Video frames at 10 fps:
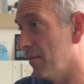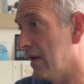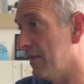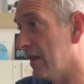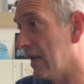
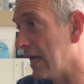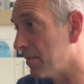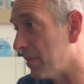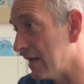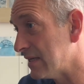in the
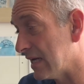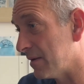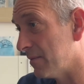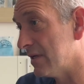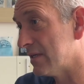lake bed
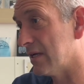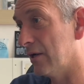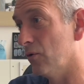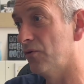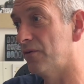sediments
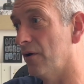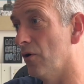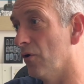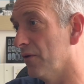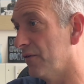and
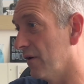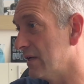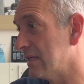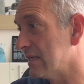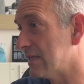also on the
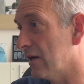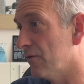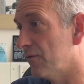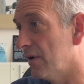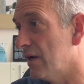site
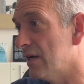itself.